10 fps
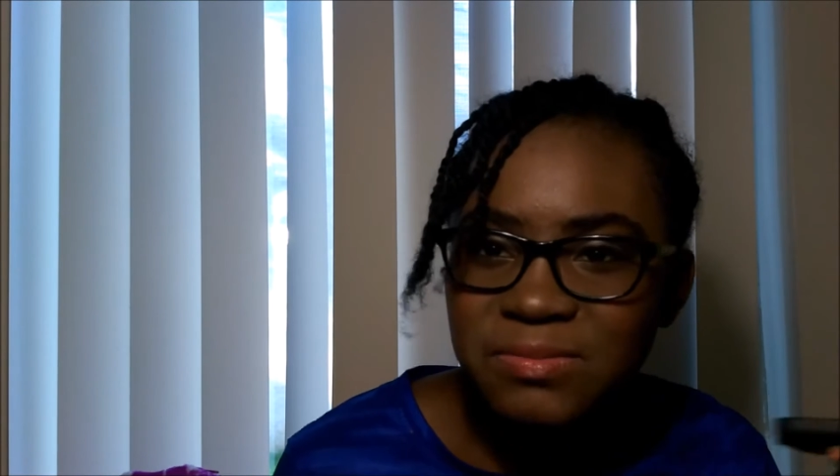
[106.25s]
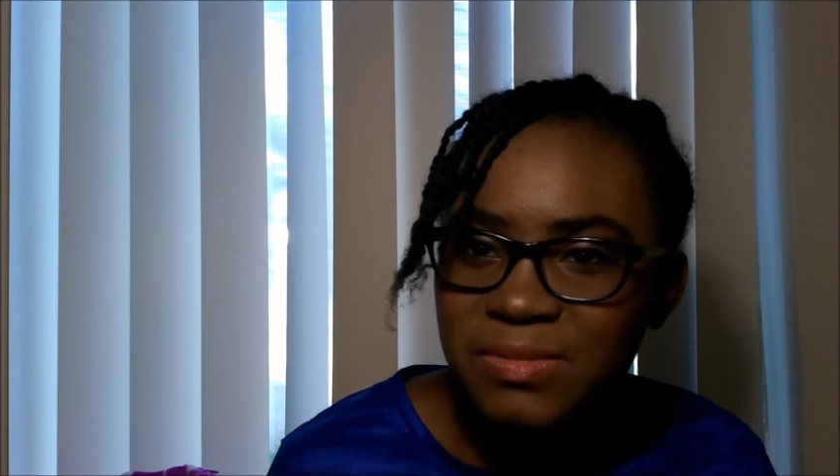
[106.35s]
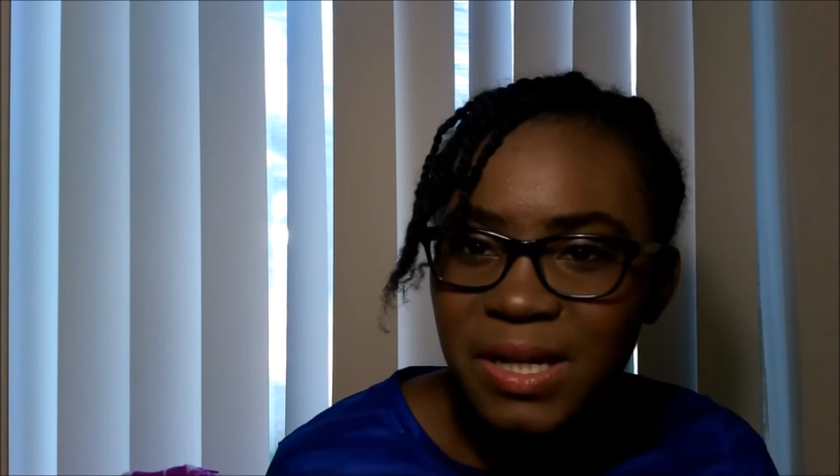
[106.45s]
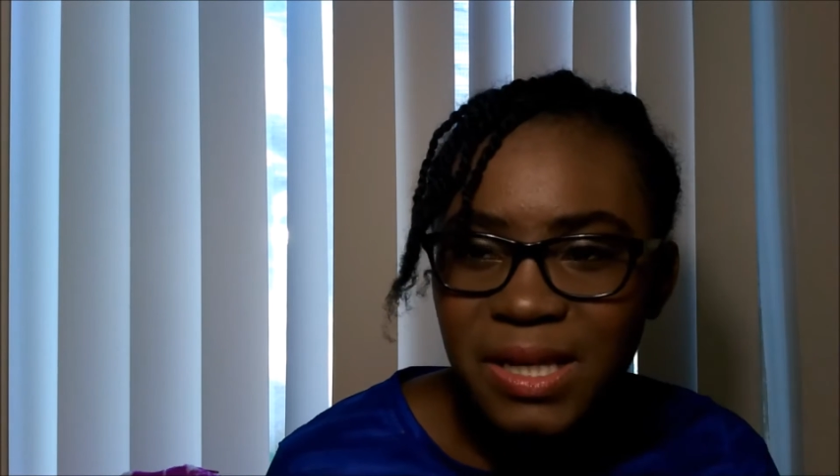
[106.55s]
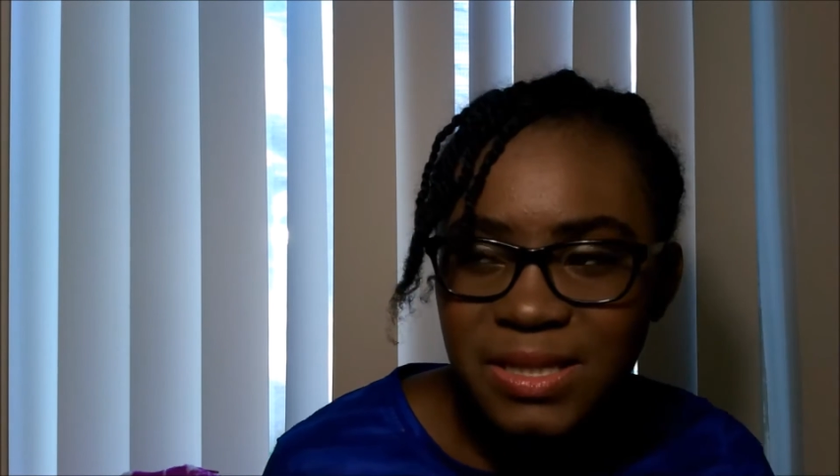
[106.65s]

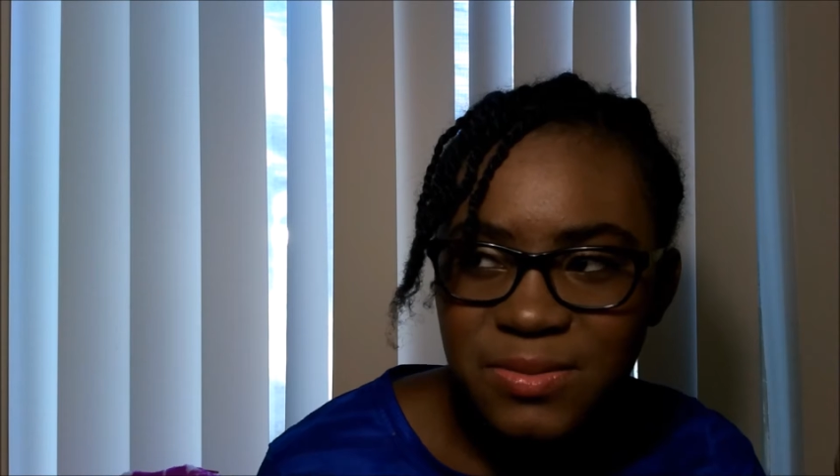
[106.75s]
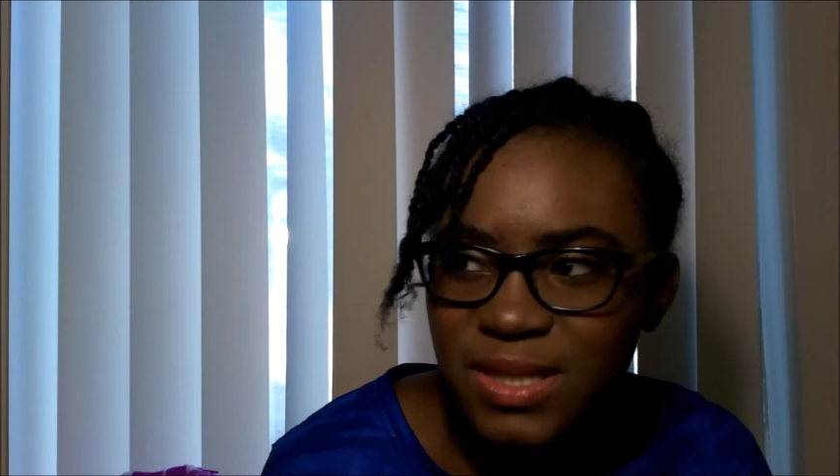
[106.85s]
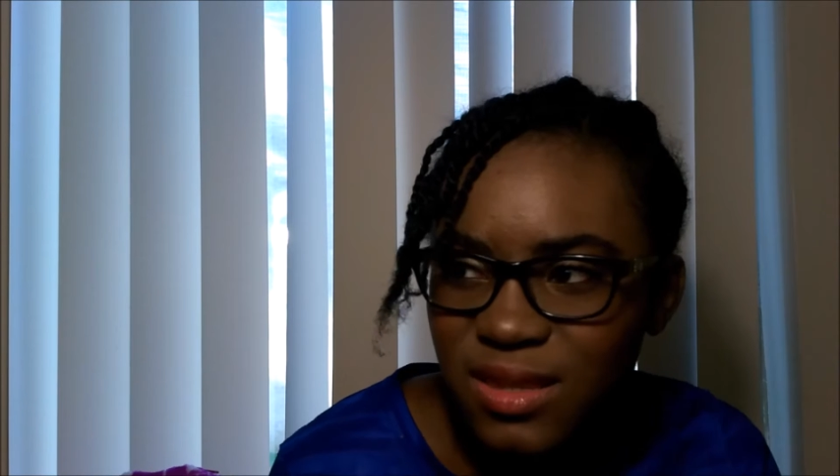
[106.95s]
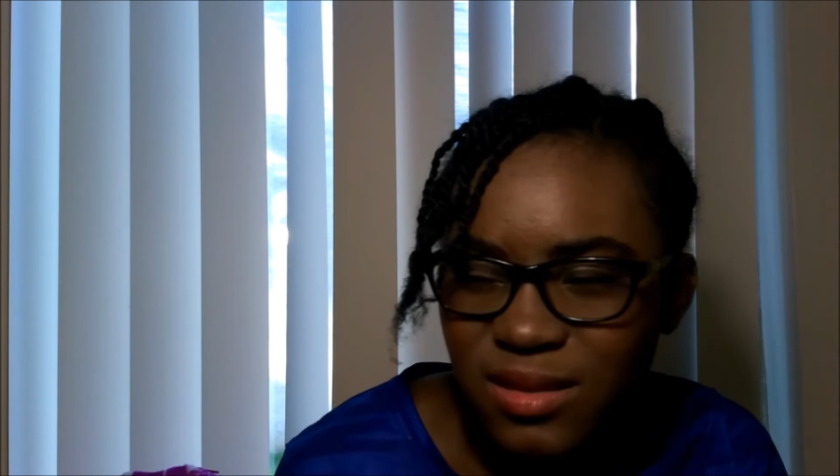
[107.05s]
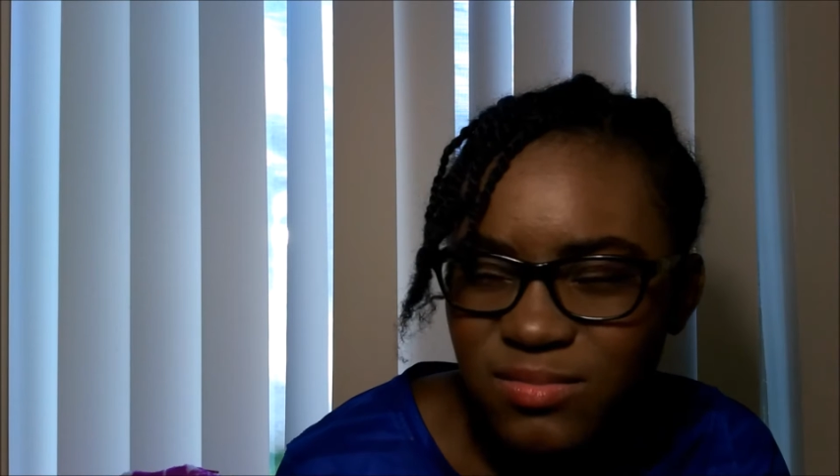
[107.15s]
nuggets
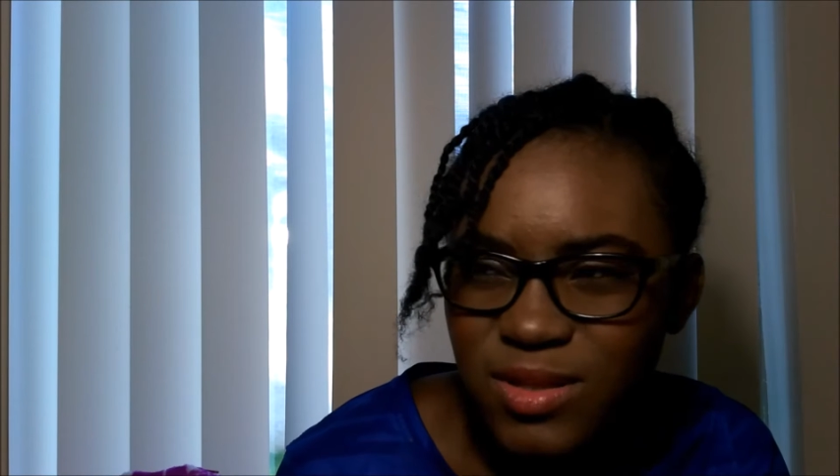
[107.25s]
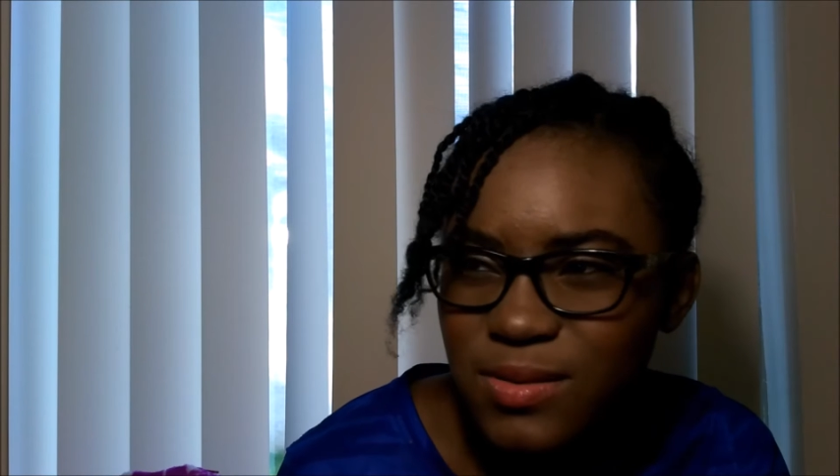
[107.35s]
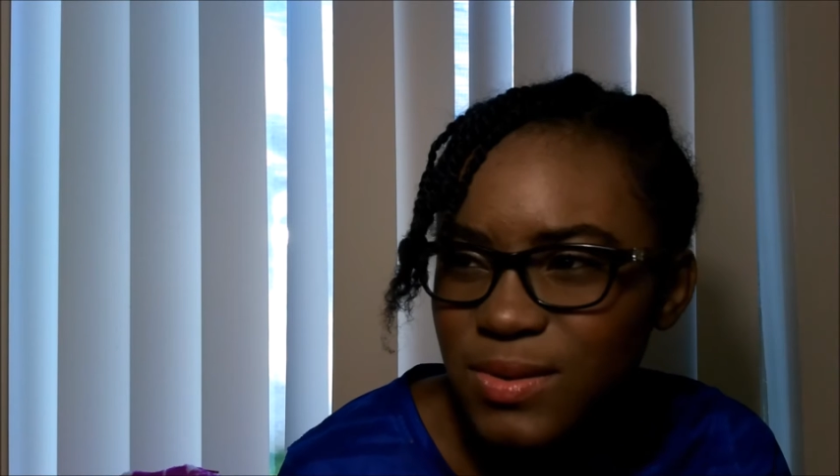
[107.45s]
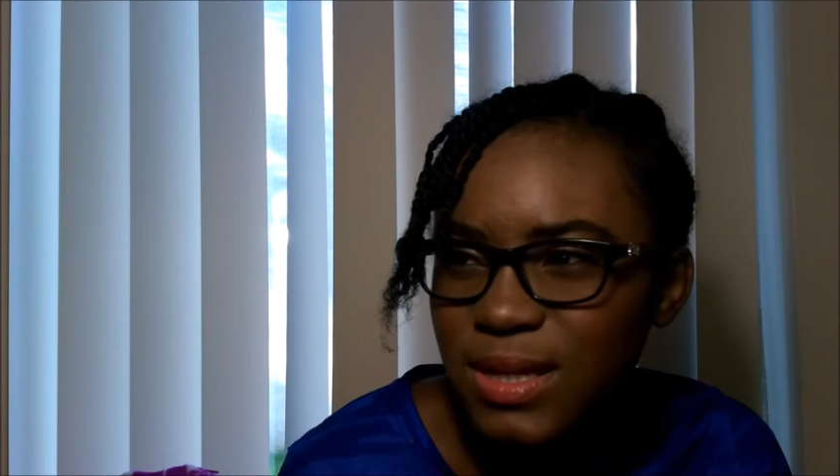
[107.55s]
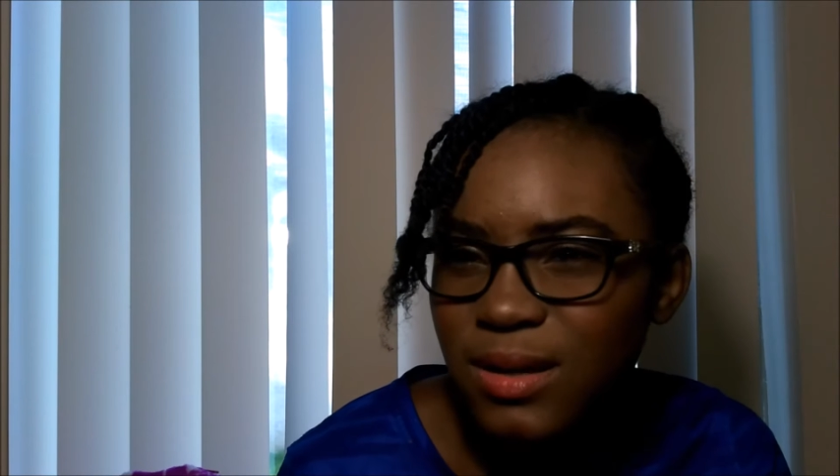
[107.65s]
with
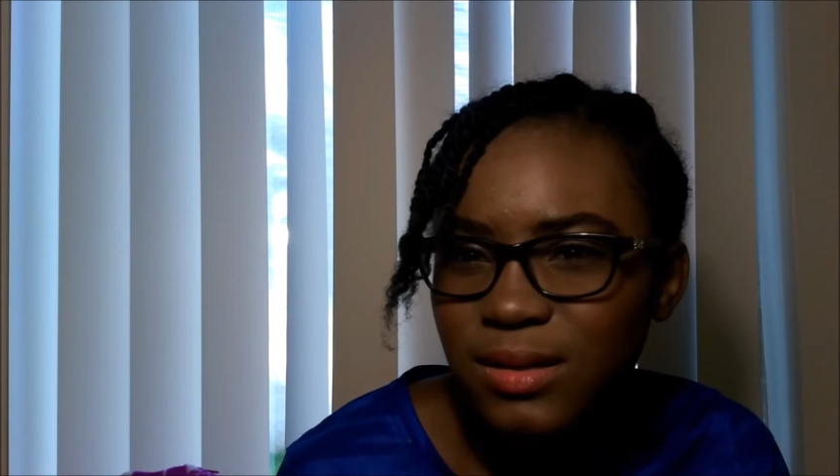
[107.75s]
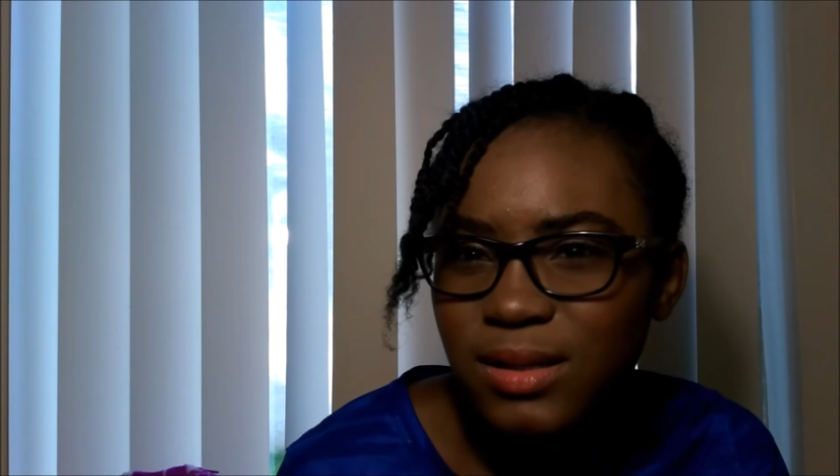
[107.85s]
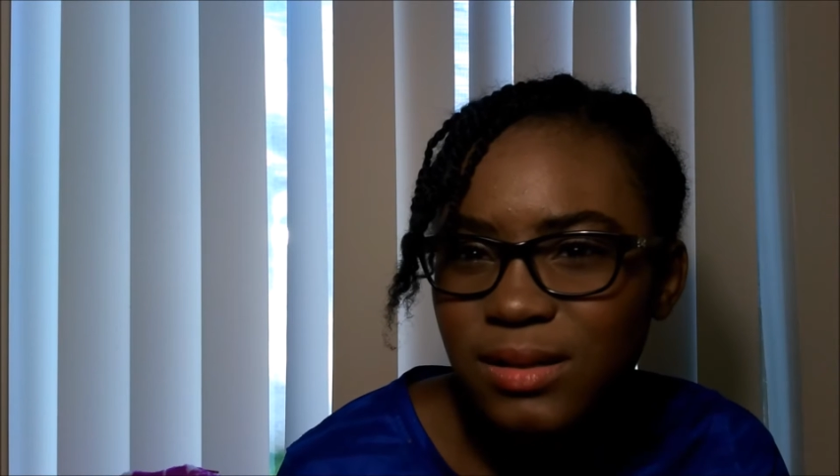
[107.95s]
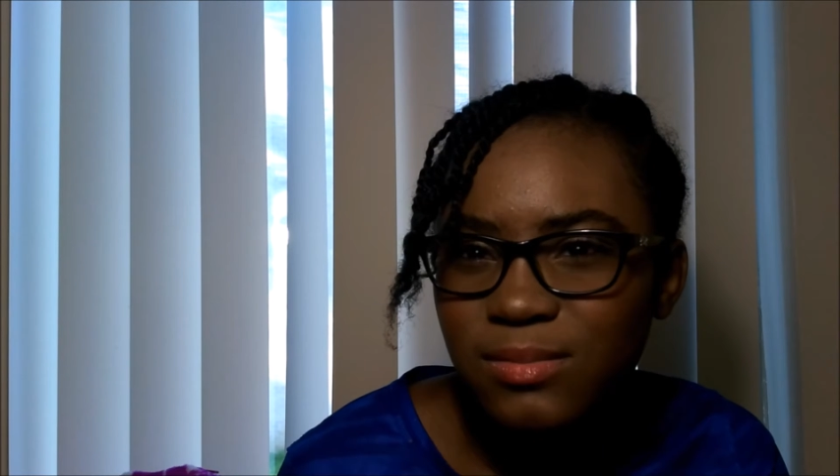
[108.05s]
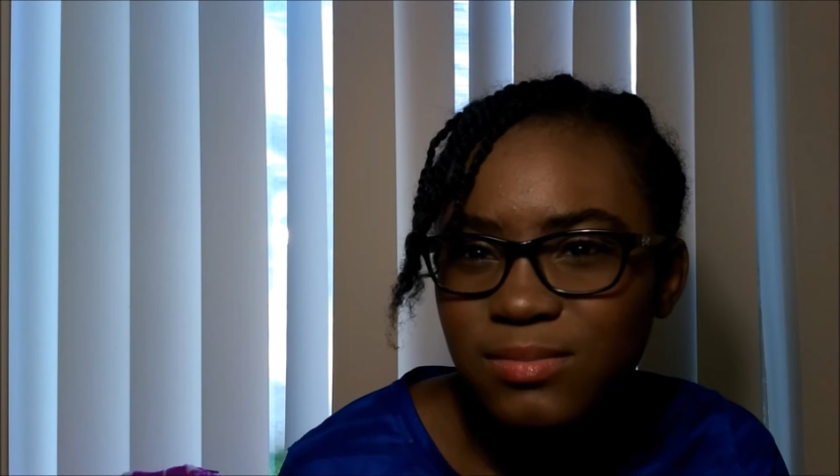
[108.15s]
sweet
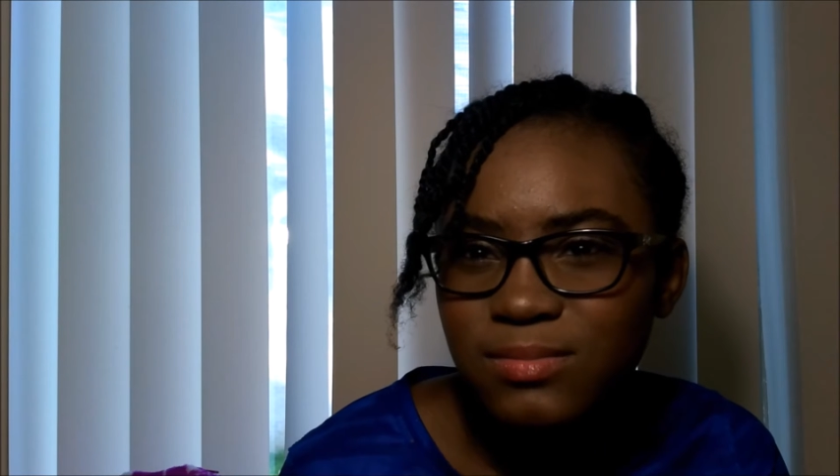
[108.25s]
honey.